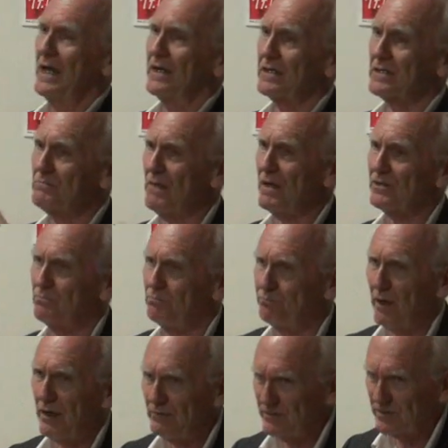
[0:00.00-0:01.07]
and as
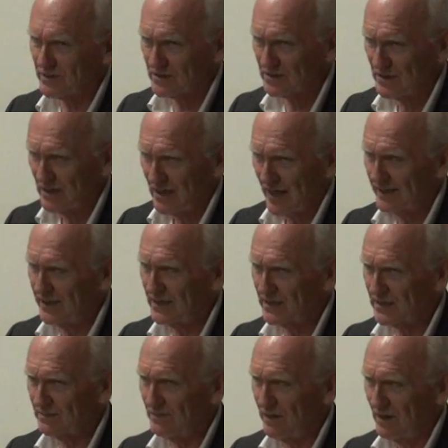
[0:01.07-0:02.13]
much bonus and
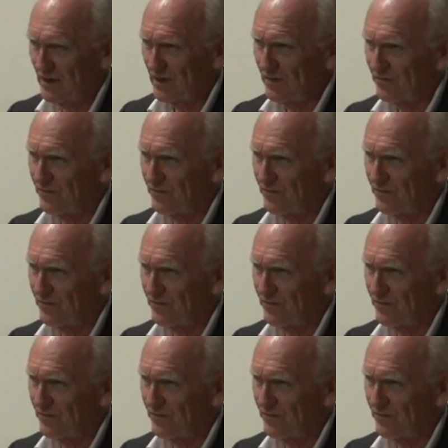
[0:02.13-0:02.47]
income